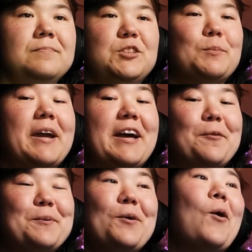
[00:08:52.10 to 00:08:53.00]
She might
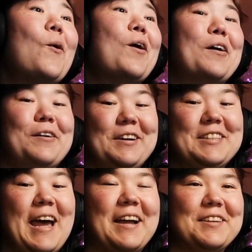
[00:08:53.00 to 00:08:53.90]
help you or
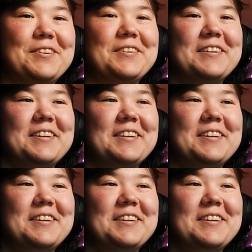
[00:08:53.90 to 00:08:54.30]
attack you.